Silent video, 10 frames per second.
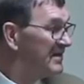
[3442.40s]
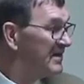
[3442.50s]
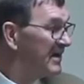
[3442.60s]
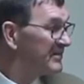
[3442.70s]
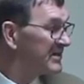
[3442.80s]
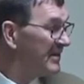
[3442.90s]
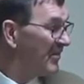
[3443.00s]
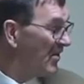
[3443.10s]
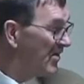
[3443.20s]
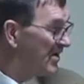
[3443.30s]
I'm
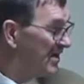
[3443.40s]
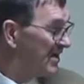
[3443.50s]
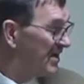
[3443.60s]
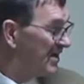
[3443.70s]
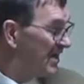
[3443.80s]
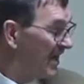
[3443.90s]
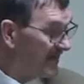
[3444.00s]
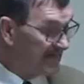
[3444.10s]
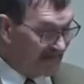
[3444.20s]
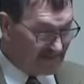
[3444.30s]
simple. I
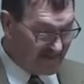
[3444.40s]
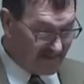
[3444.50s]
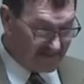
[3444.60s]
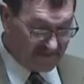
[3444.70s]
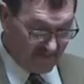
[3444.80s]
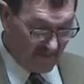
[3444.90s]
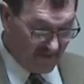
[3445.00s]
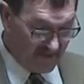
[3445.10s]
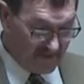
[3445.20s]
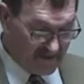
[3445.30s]
need things simple.
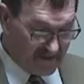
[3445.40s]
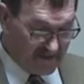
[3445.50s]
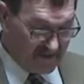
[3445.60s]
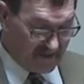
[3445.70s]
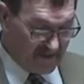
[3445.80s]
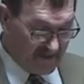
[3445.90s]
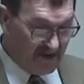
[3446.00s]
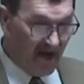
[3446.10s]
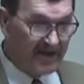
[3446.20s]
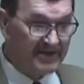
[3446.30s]
And
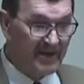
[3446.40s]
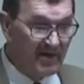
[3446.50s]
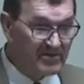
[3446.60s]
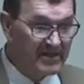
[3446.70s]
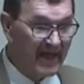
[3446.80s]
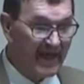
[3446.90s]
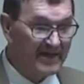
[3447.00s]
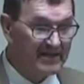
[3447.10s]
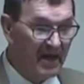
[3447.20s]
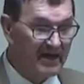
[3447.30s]
God knows that.
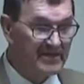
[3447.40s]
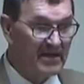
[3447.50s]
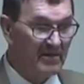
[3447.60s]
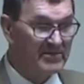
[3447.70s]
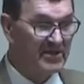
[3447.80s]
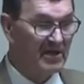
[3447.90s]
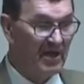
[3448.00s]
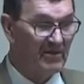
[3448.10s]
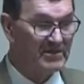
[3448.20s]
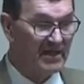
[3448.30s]
God has come to the
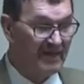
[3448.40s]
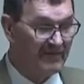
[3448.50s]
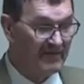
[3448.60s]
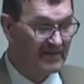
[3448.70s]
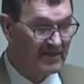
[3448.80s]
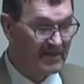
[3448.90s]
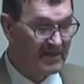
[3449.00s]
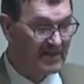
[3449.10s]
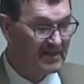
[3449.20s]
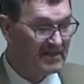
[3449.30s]
lowest level
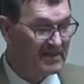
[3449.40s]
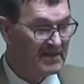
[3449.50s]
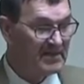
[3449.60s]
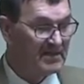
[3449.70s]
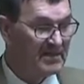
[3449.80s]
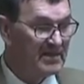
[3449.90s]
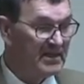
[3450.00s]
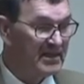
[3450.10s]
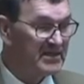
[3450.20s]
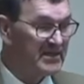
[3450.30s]

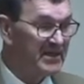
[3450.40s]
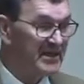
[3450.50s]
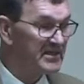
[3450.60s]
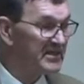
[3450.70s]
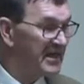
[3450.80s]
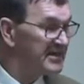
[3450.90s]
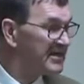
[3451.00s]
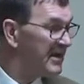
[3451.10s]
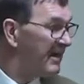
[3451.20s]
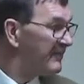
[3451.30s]
and sent his son to
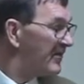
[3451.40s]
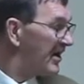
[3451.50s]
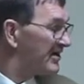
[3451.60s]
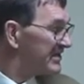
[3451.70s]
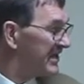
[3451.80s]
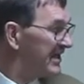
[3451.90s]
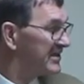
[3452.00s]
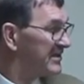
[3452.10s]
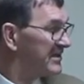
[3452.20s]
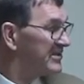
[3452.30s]
die for our sins
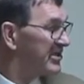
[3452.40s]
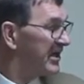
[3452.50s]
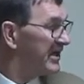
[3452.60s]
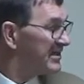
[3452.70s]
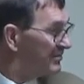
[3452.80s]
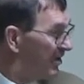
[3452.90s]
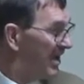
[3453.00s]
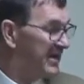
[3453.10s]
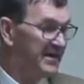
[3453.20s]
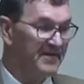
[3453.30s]
and shed his
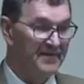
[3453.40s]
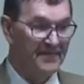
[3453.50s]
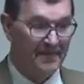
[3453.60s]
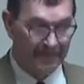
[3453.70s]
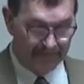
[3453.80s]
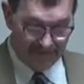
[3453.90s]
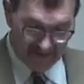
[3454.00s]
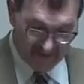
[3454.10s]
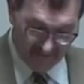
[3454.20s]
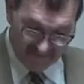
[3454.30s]
blood and
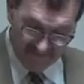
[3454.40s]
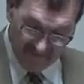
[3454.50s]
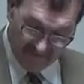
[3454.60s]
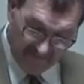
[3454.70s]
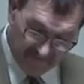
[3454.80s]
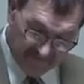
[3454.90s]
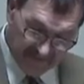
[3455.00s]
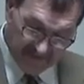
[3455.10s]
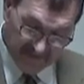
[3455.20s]
to provide a perfect